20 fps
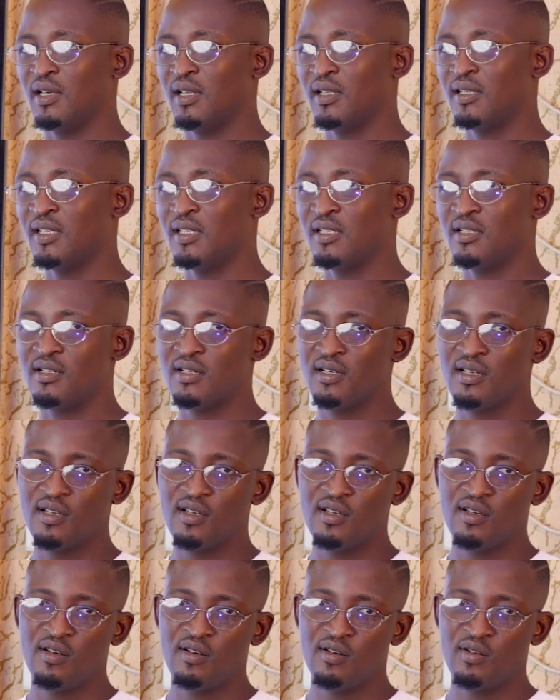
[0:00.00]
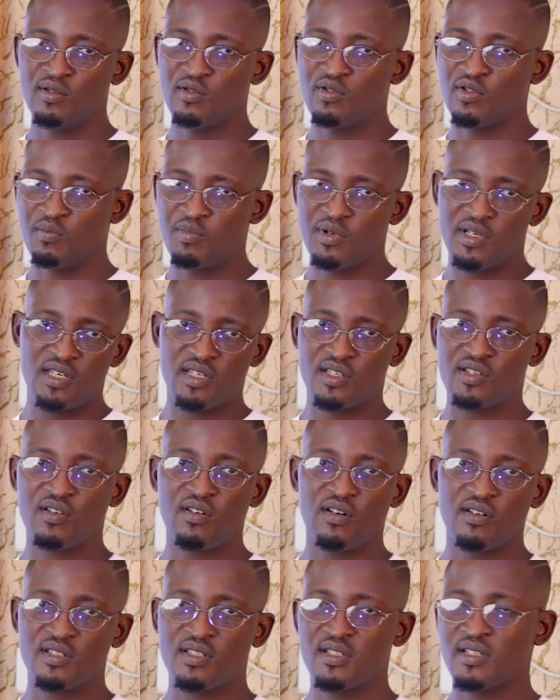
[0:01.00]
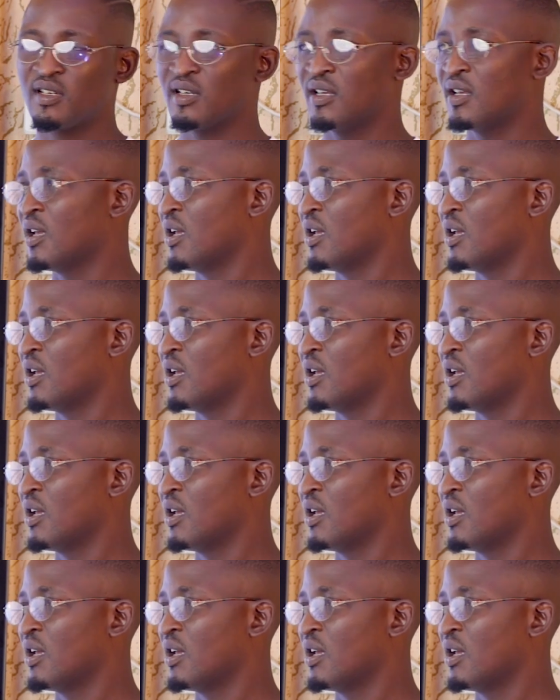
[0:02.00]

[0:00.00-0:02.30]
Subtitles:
thing to be discussed,